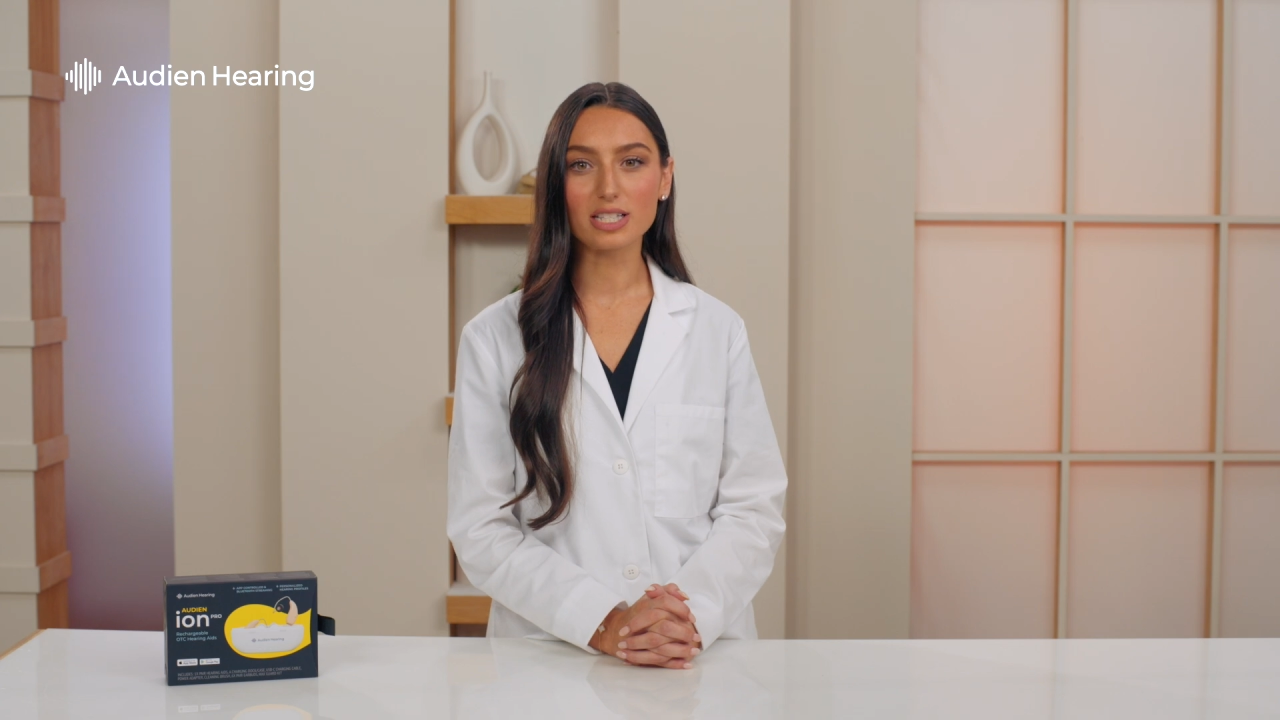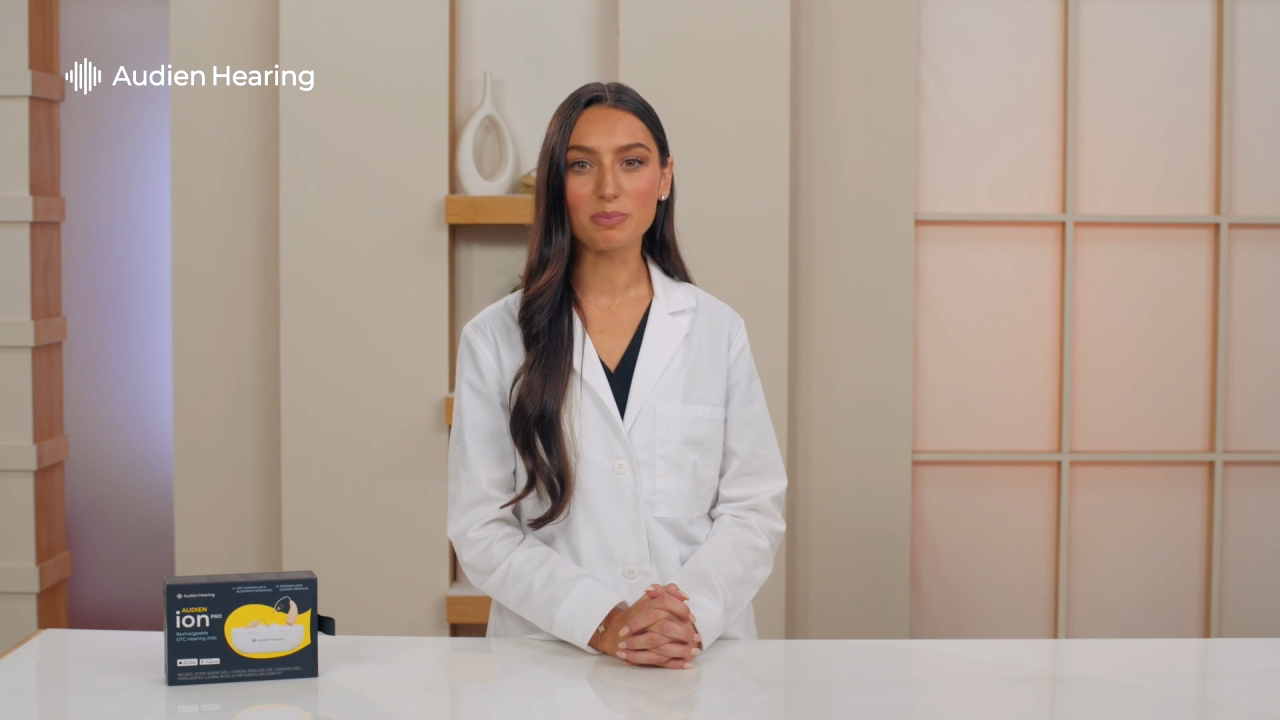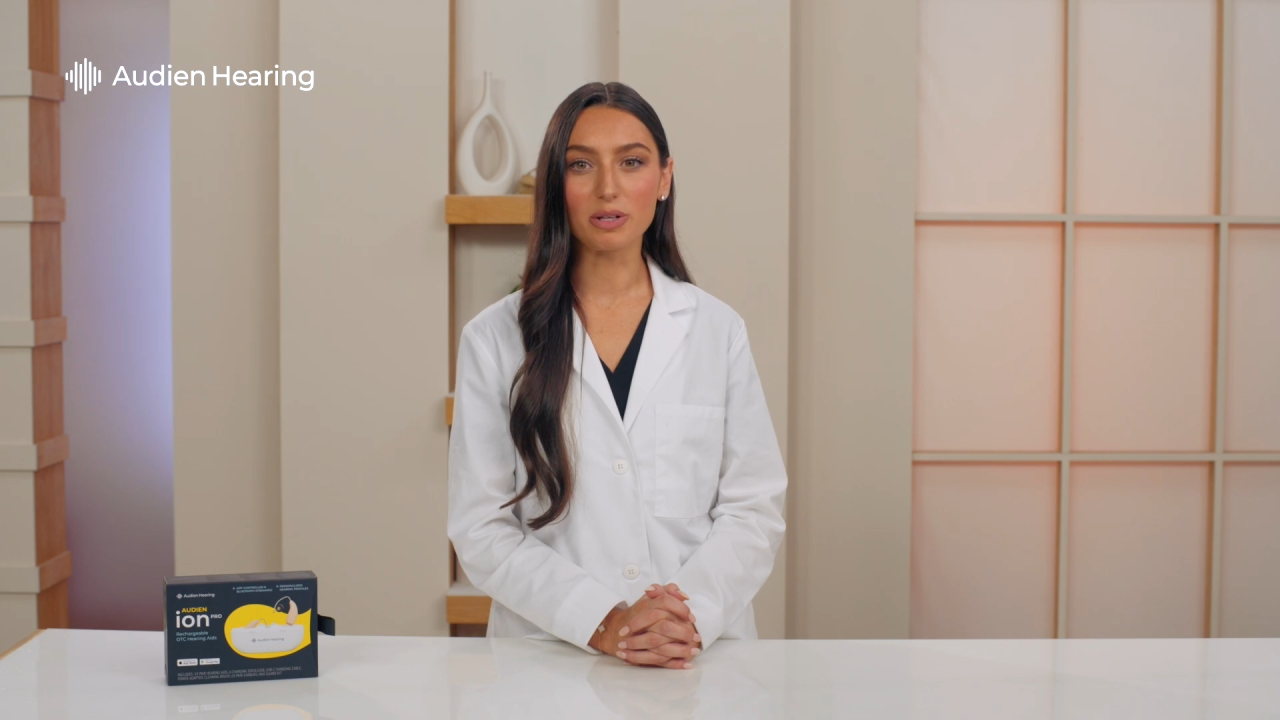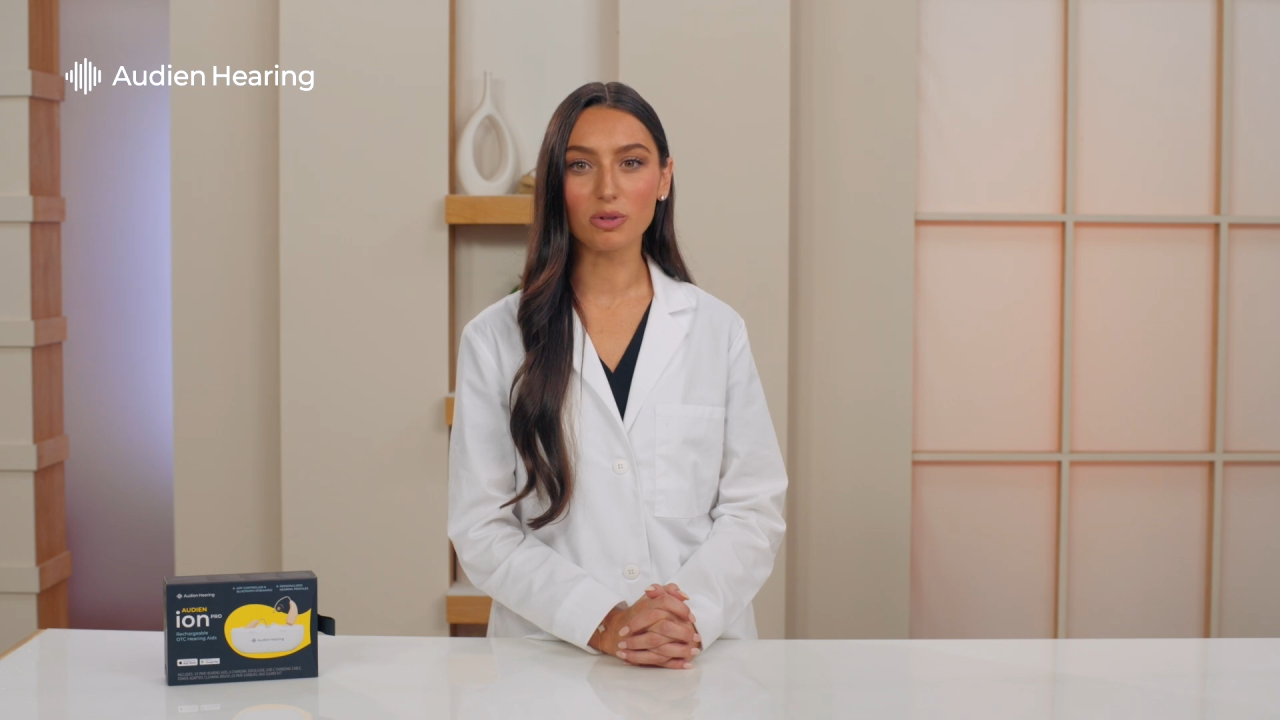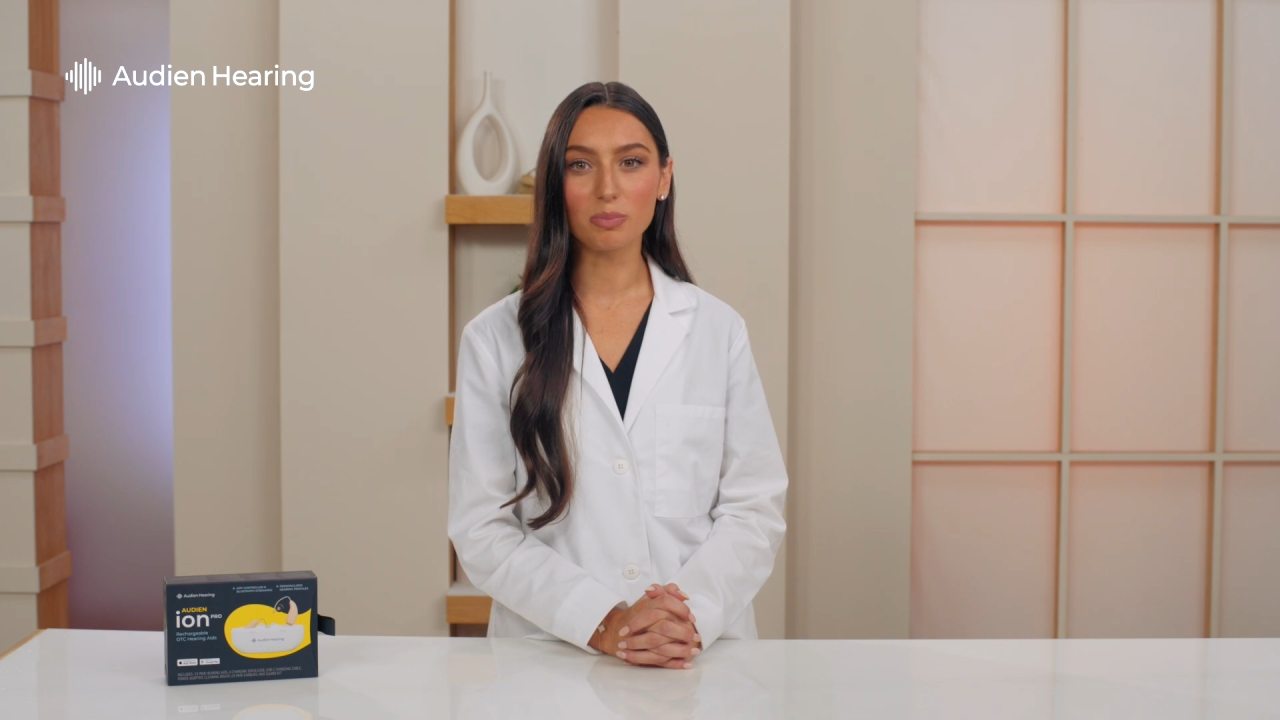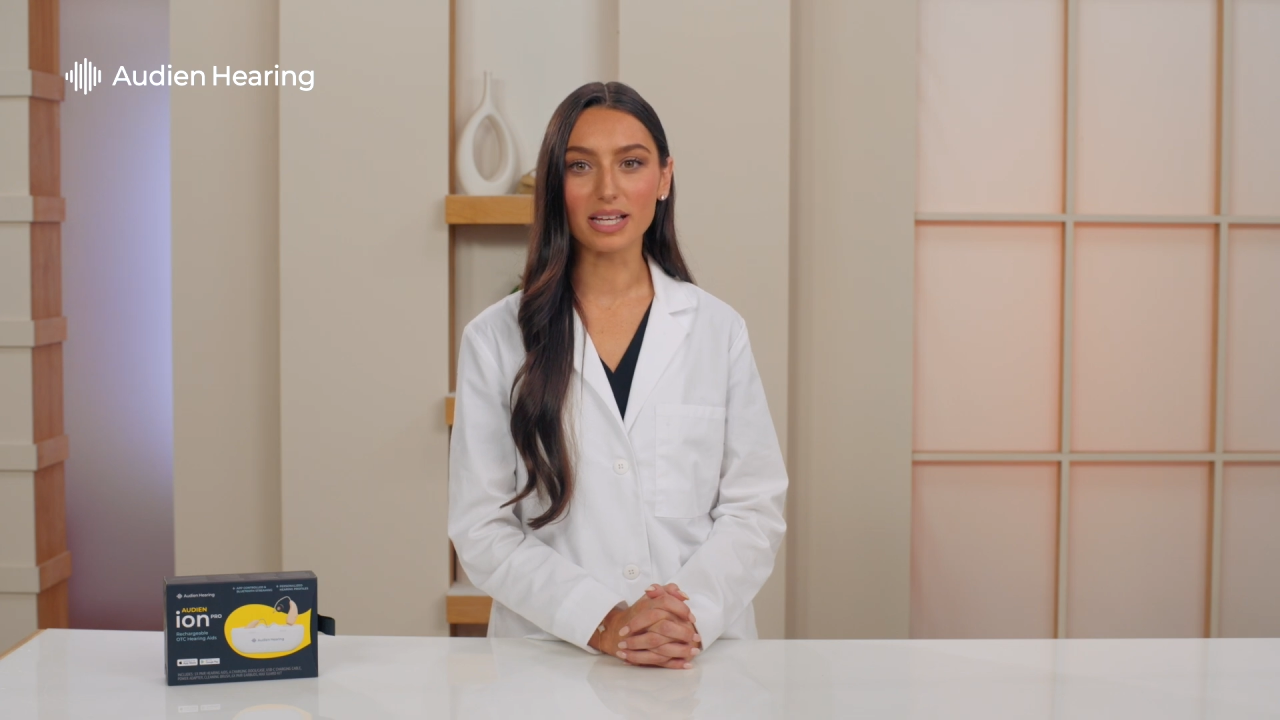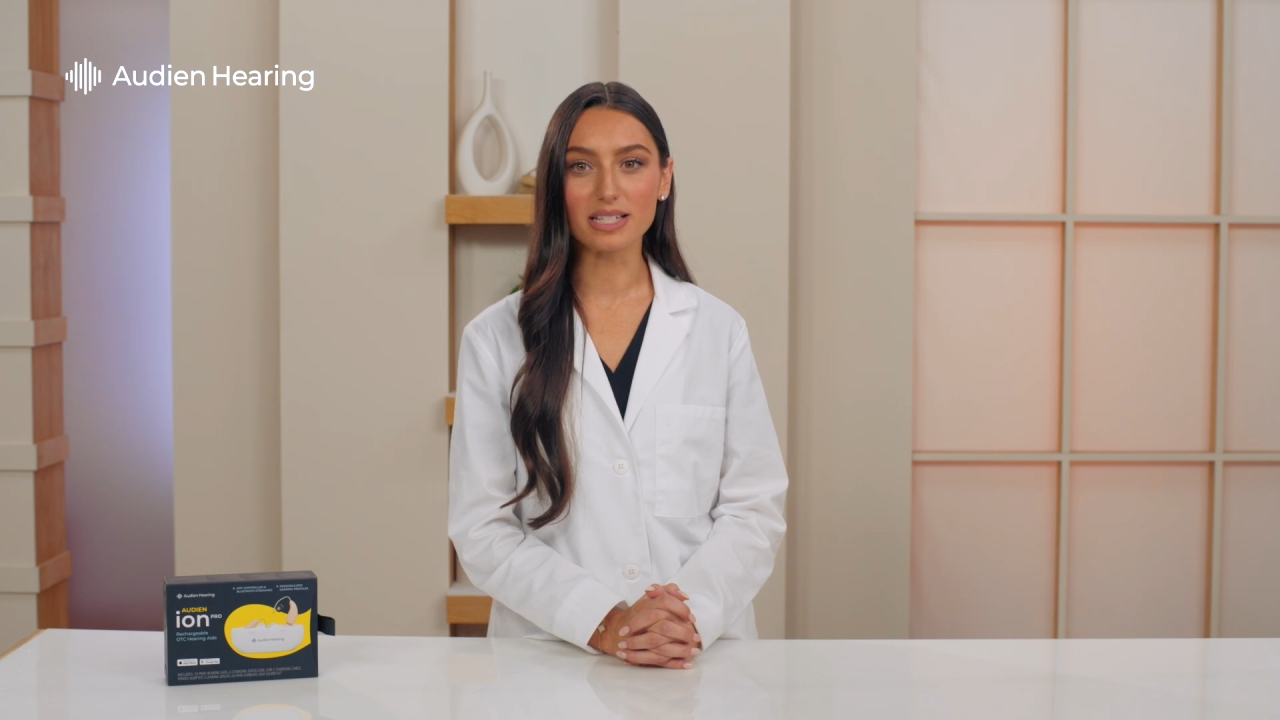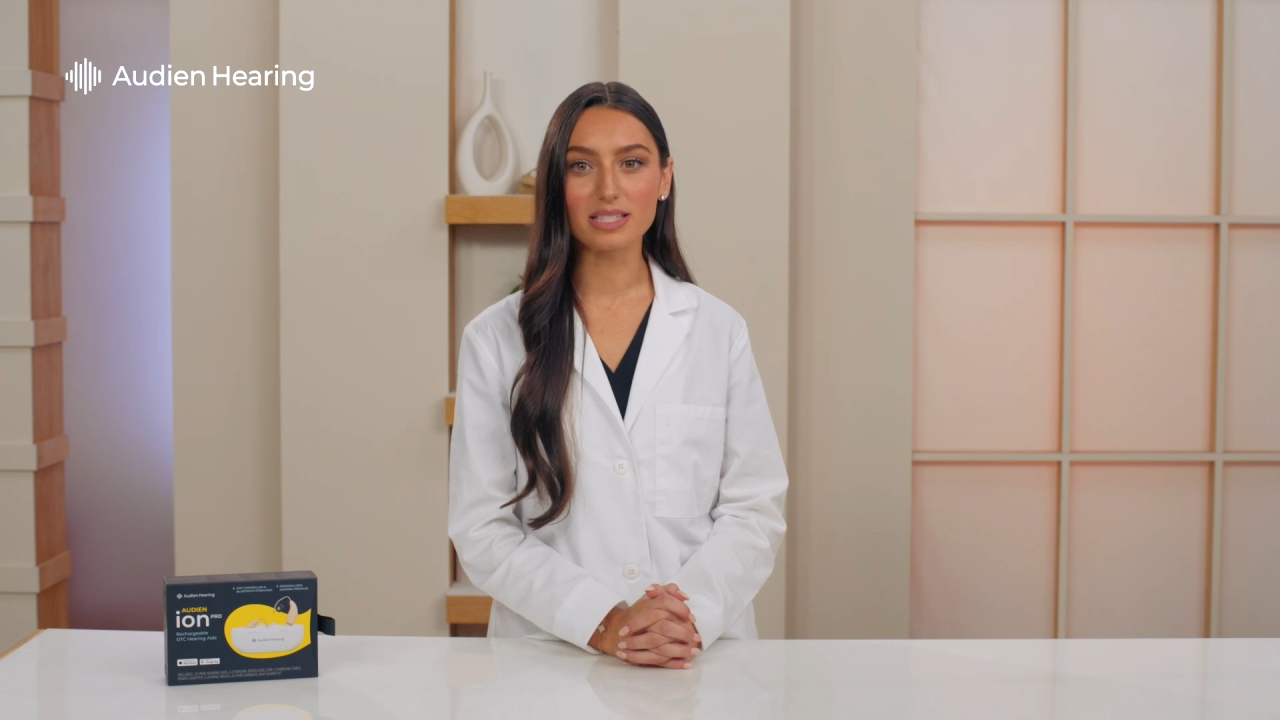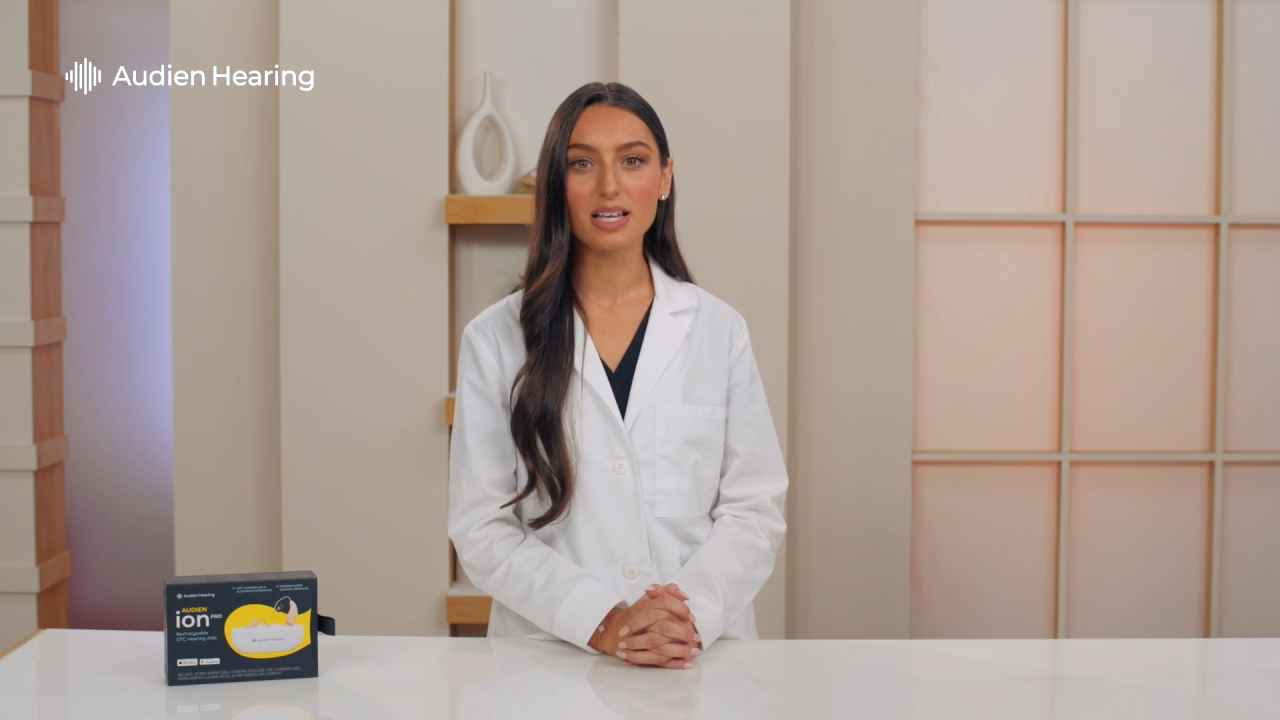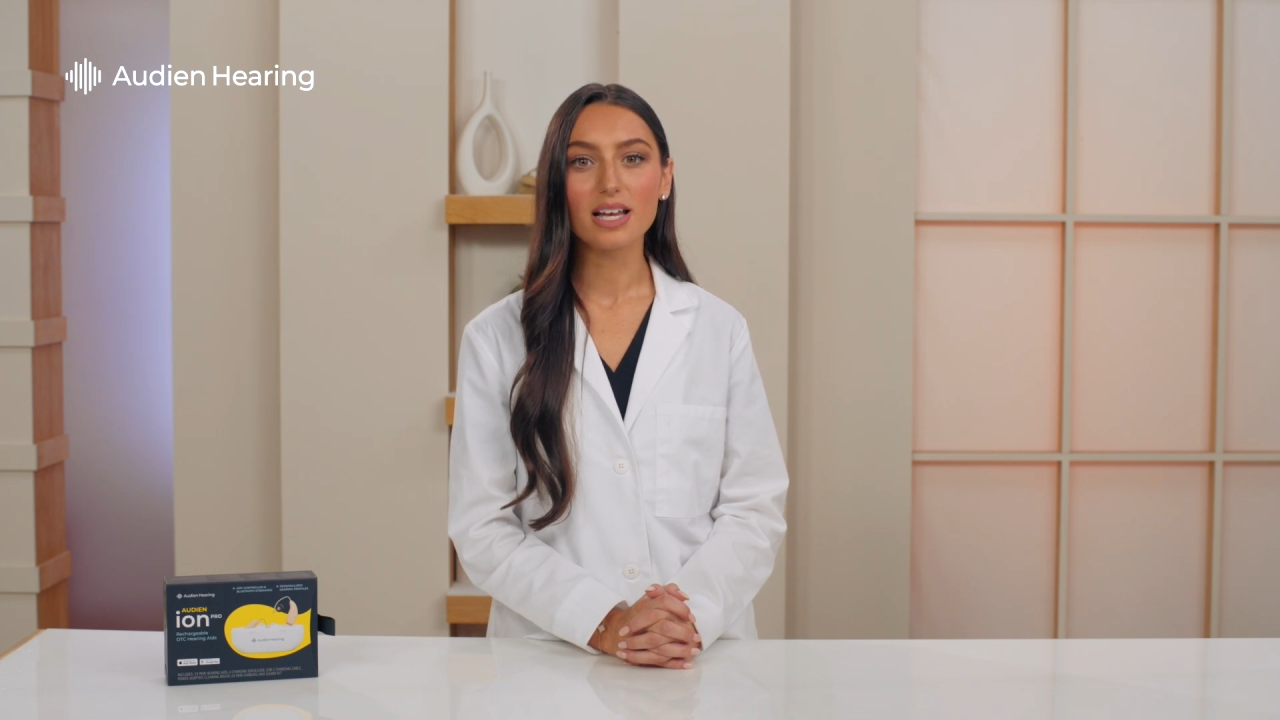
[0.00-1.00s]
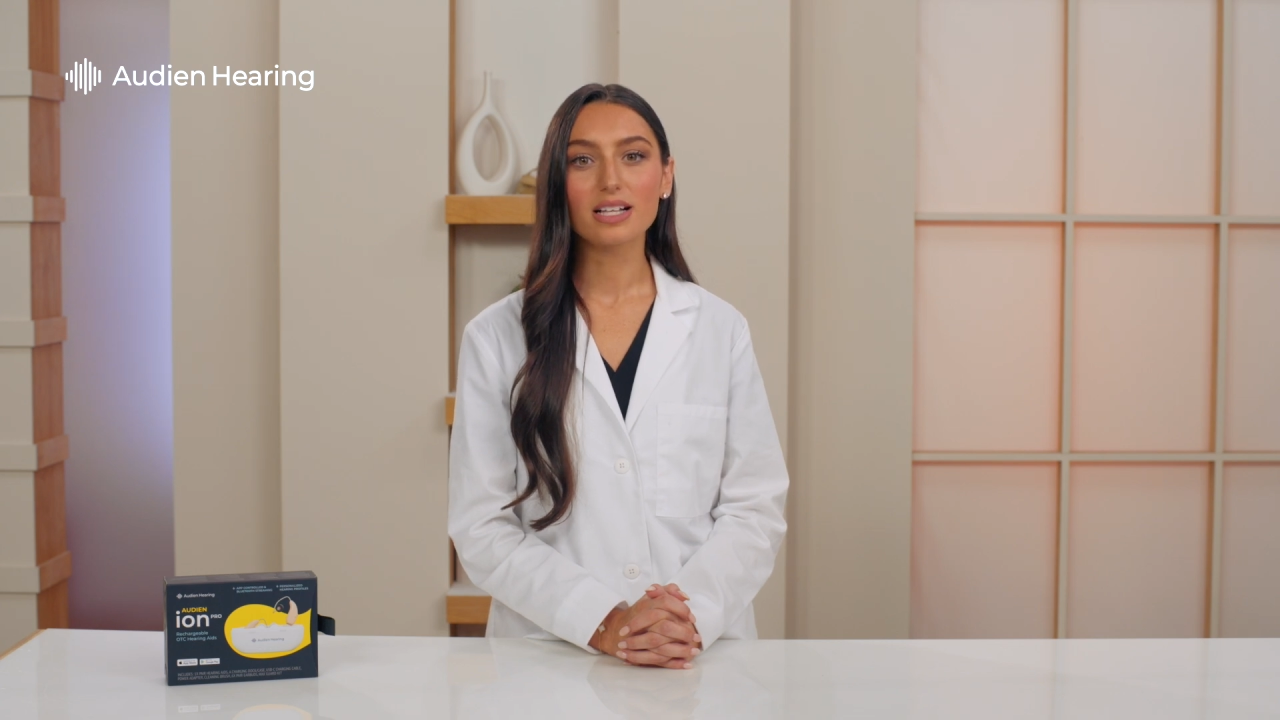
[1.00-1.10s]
has been replaced,